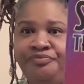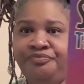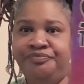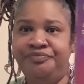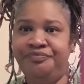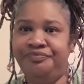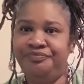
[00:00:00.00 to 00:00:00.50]

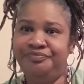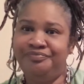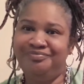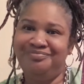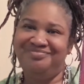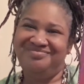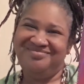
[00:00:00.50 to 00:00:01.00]

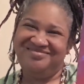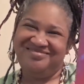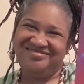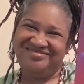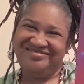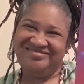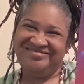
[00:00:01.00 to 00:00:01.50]

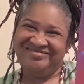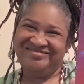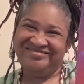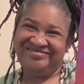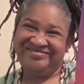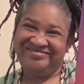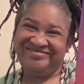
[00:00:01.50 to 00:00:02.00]

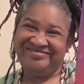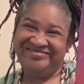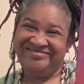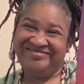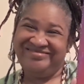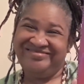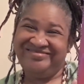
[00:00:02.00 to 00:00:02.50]

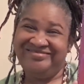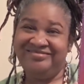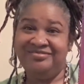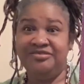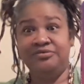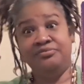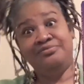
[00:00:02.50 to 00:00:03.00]

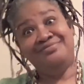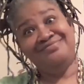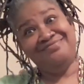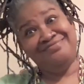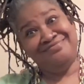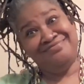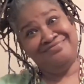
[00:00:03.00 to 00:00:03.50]

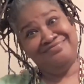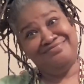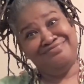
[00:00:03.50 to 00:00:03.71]
[no speech]